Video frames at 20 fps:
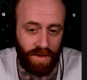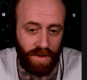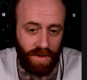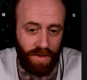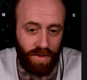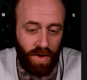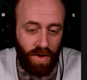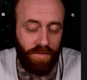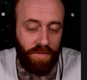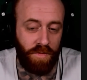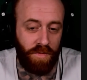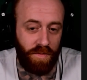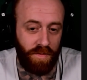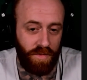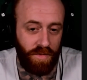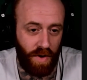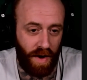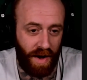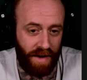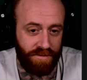You
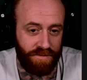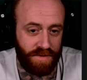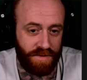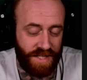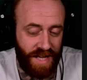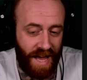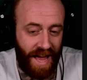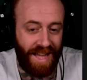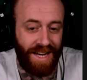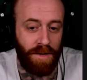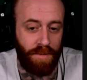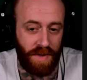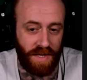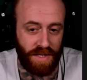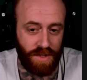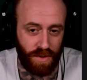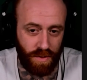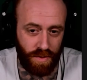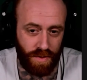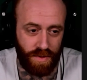have 10
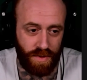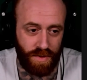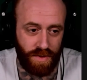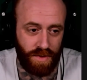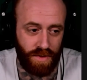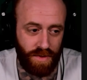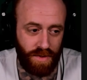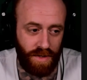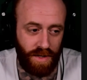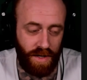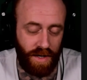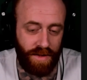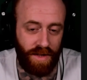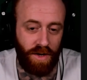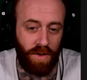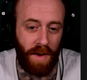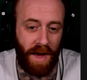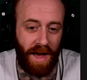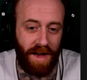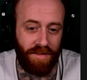epistles, and
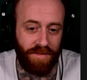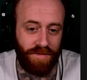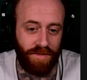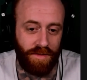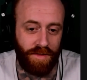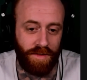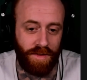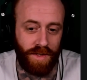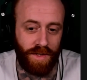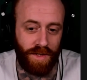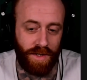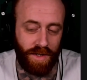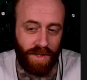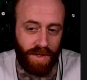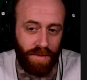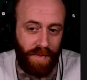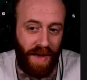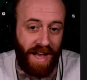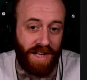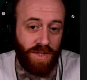then you have
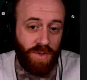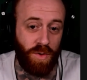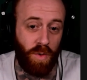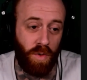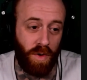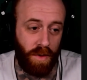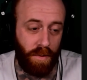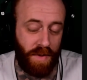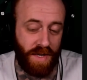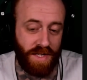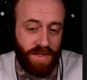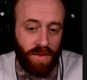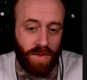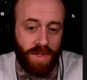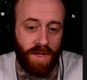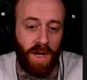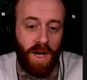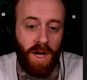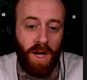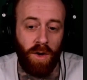the pastoral
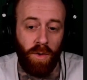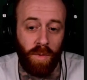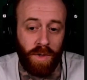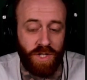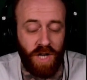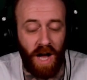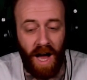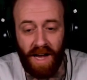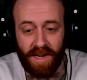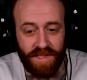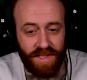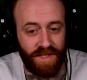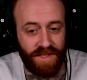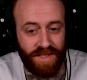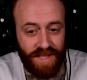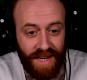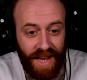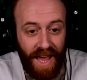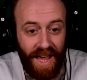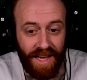epistles, which honestly
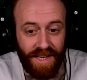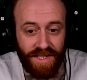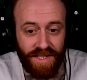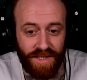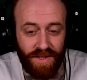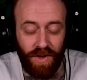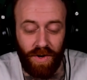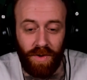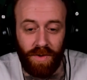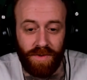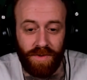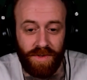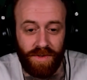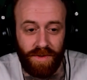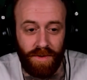today still